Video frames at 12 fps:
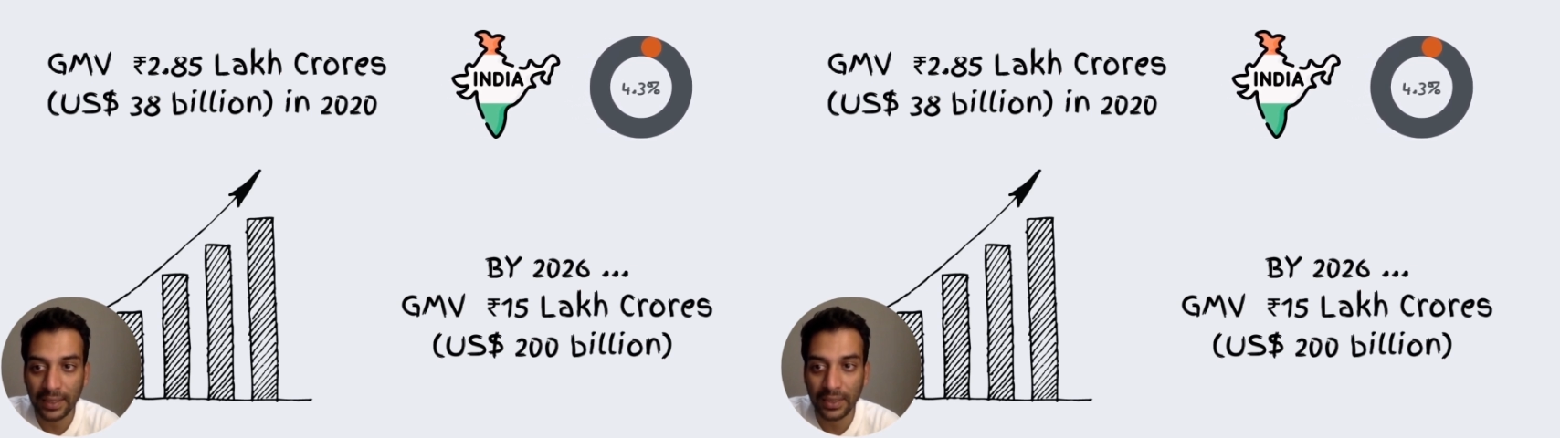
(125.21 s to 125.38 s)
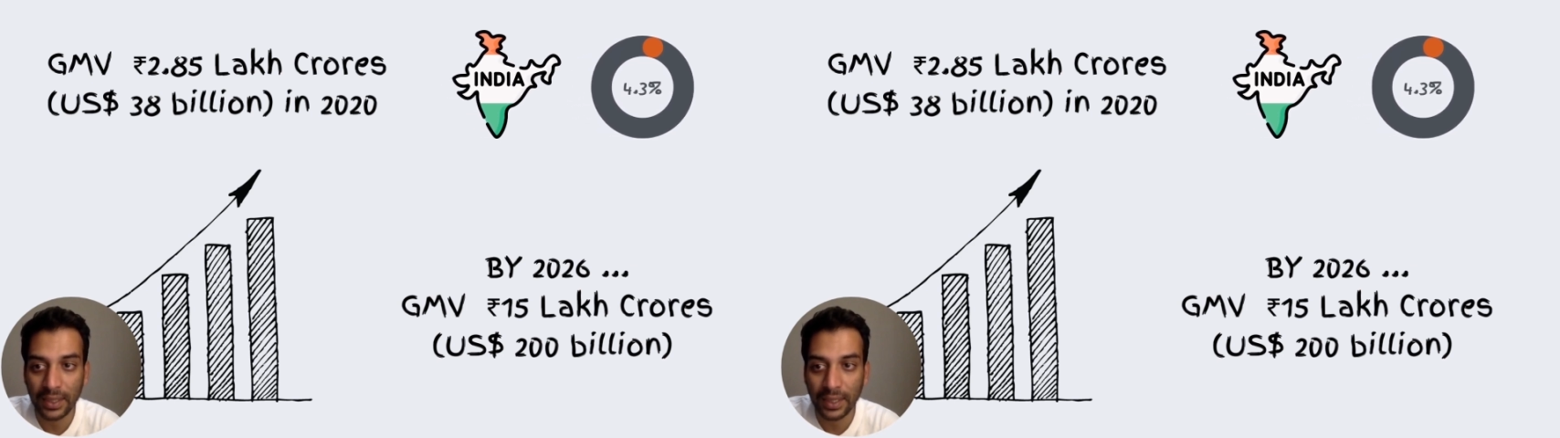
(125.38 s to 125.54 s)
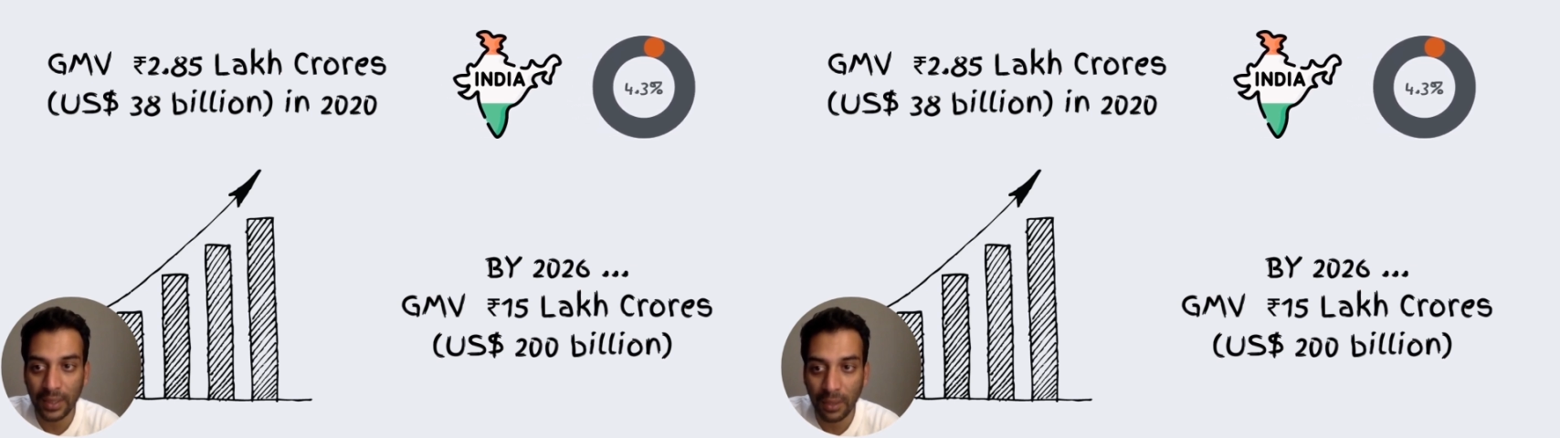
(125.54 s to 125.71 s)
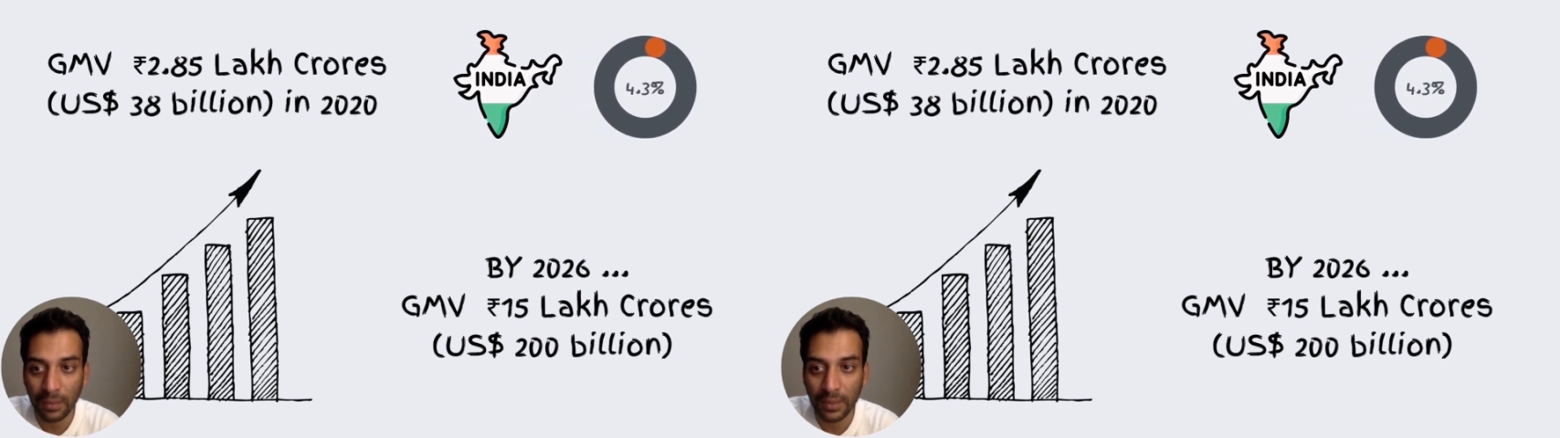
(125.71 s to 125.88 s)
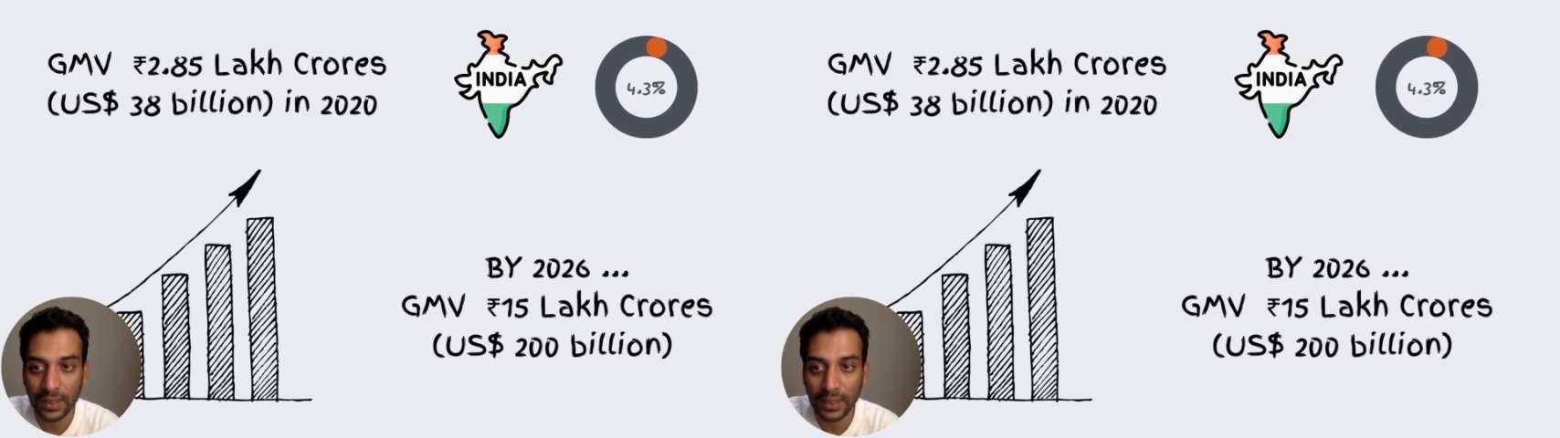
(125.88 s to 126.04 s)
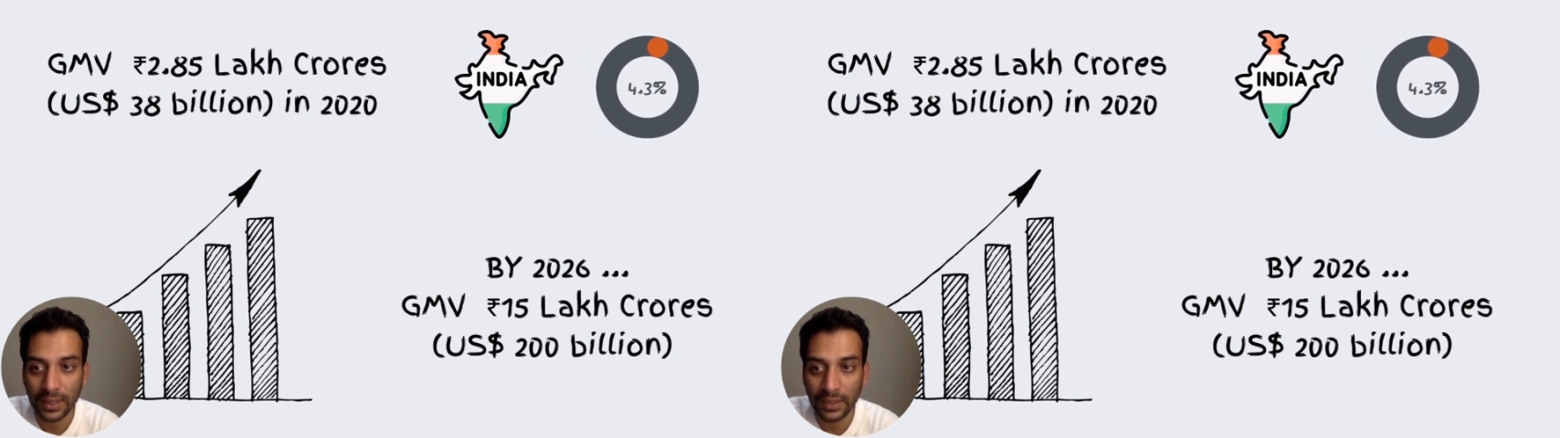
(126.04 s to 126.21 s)
digital
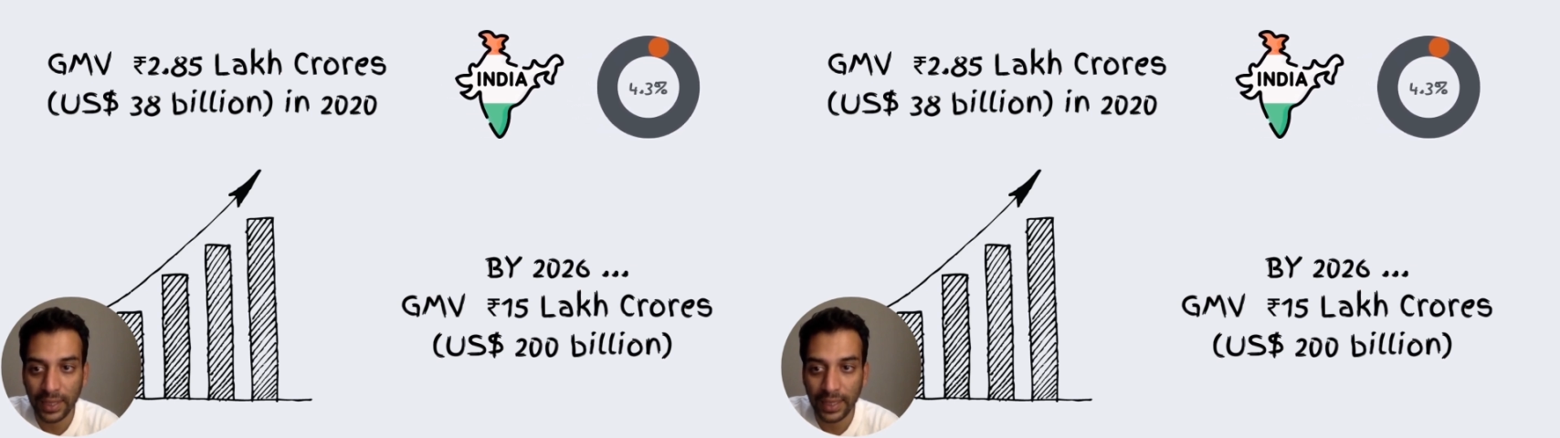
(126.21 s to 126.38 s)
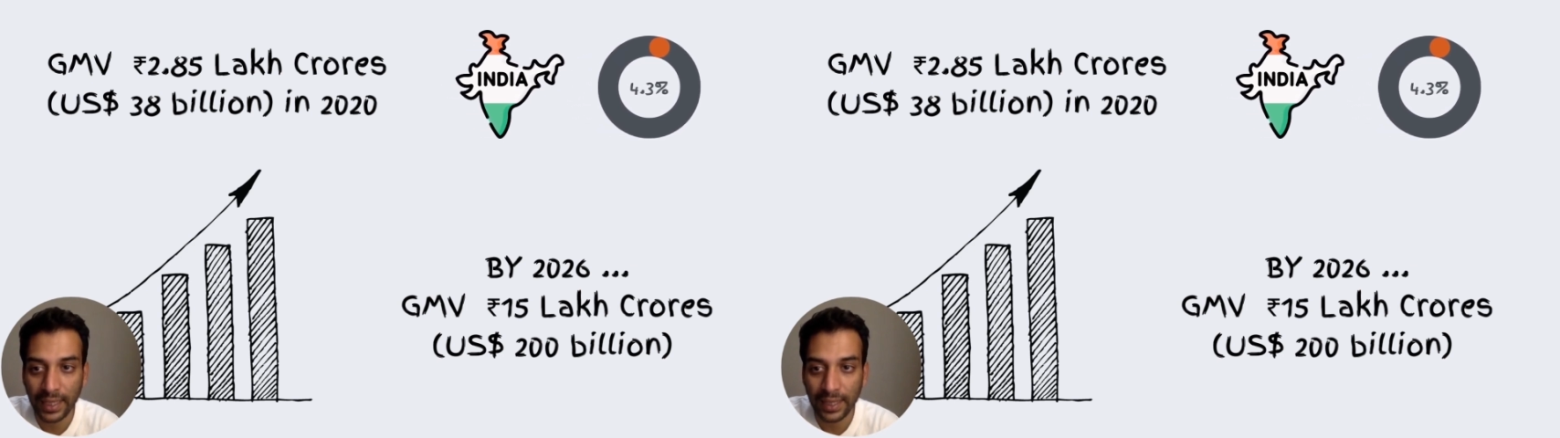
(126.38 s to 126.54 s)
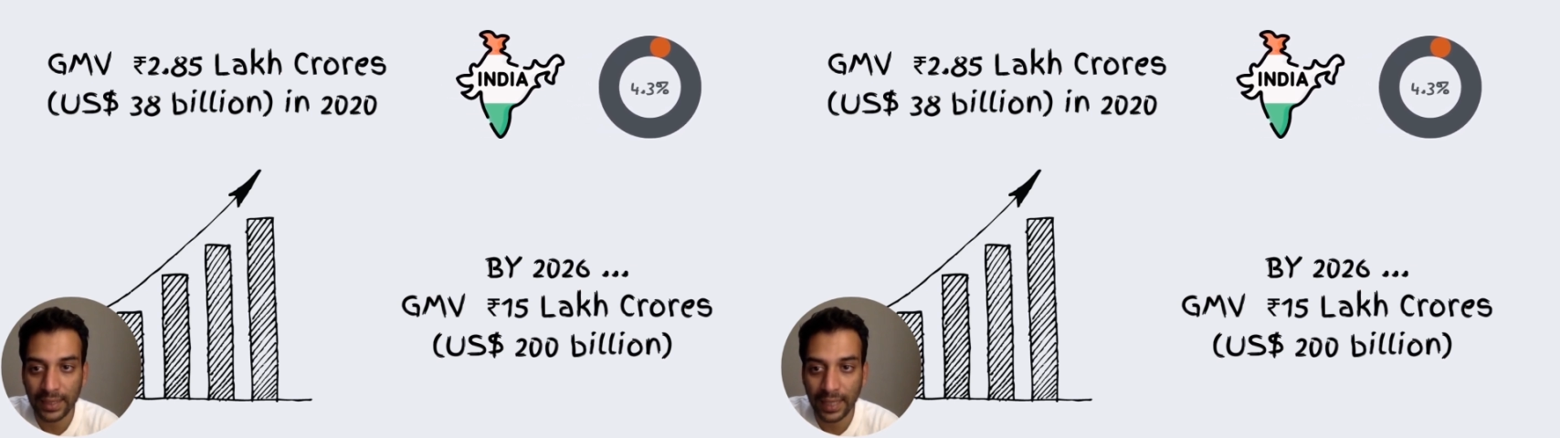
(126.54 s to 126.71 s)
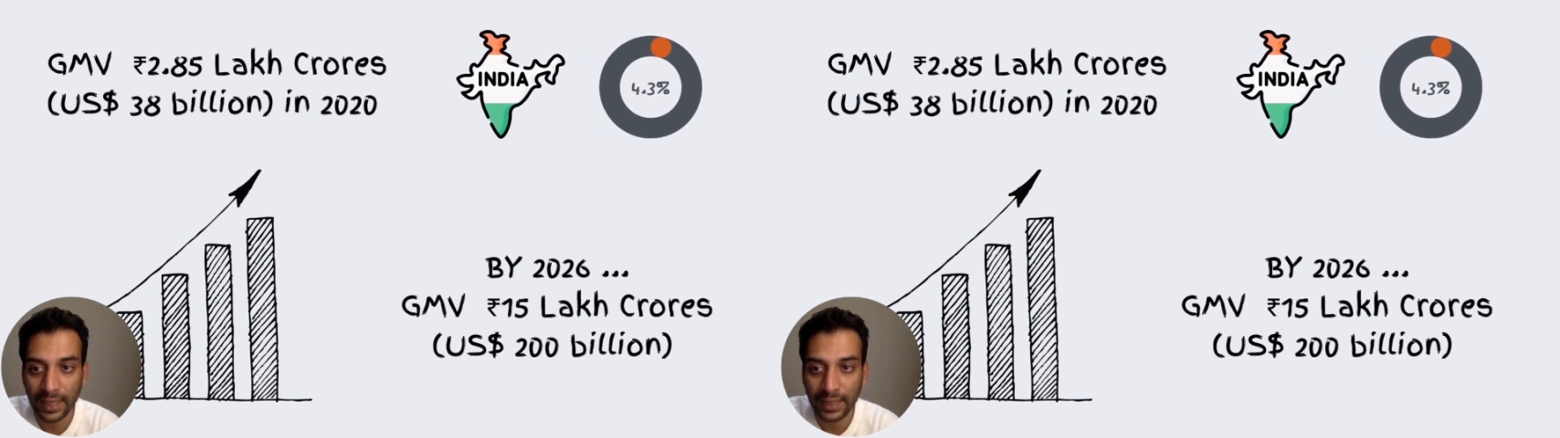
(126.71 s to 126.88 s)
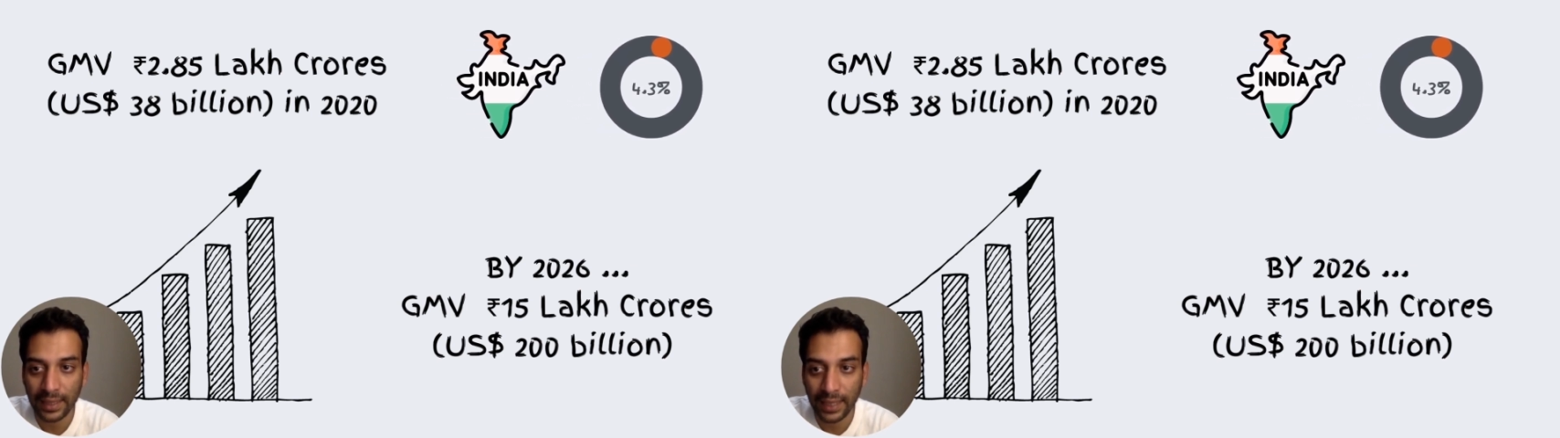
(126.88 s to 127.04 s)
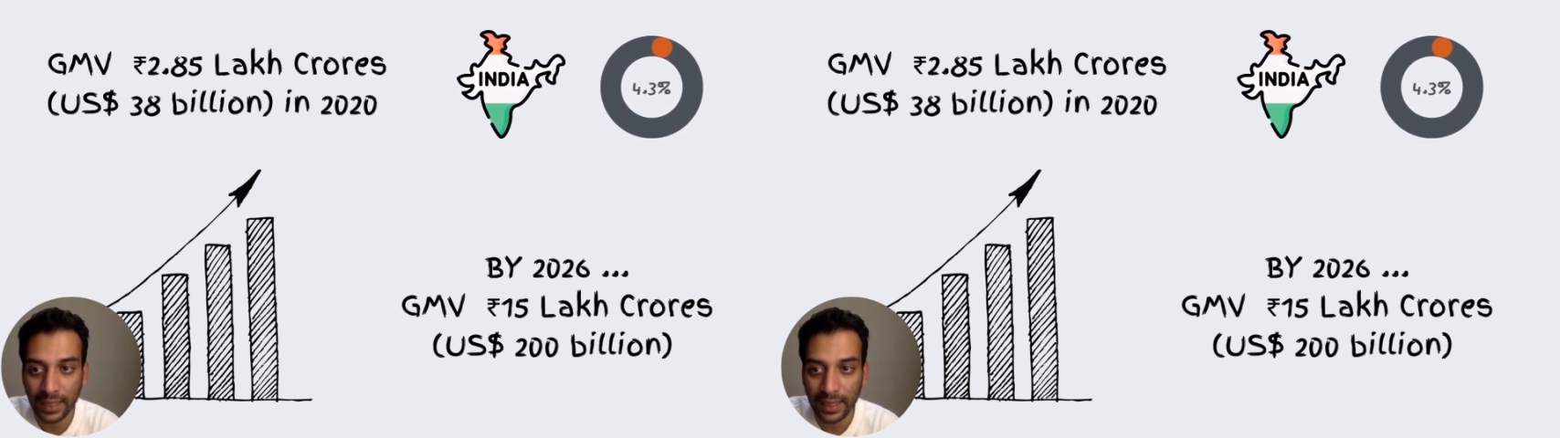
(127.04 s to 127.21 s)
commerce in the retail
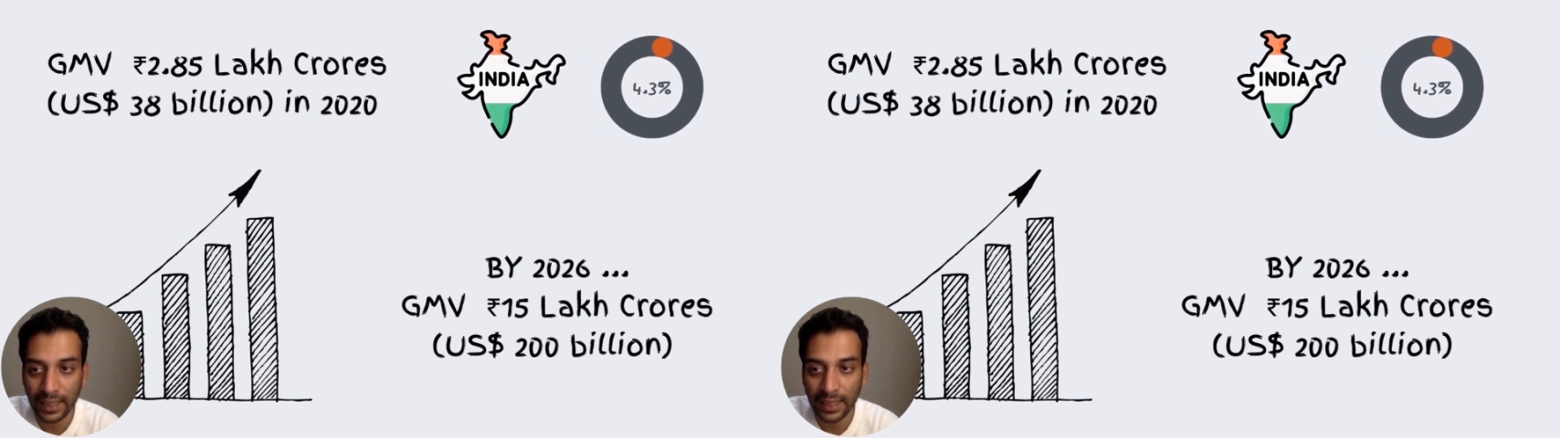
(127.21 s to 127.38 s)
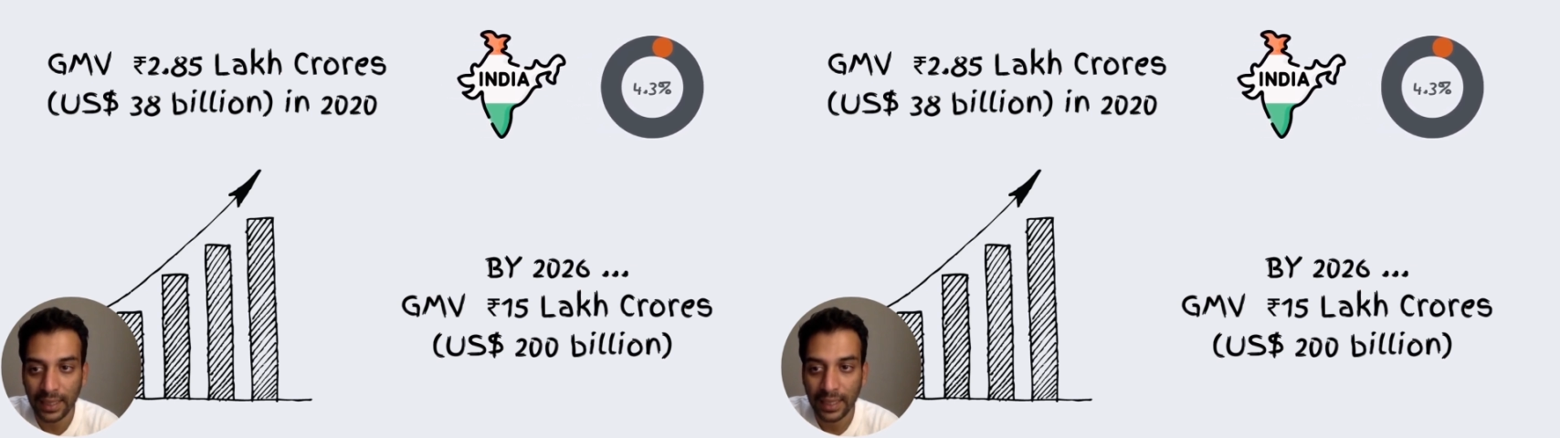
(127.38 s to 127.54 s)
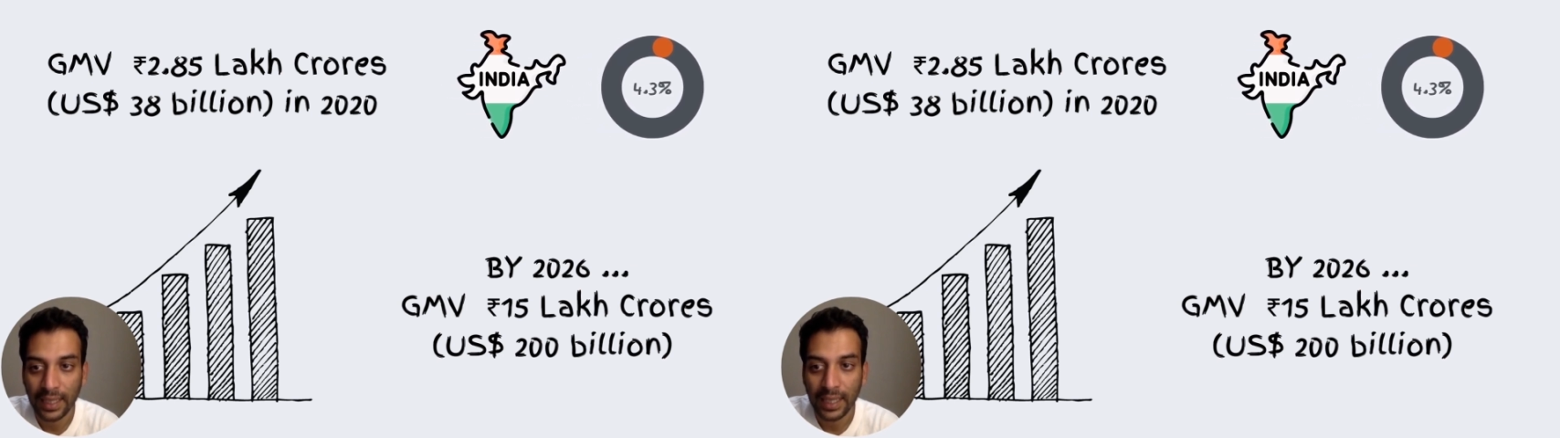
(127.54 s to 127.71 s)
sector in India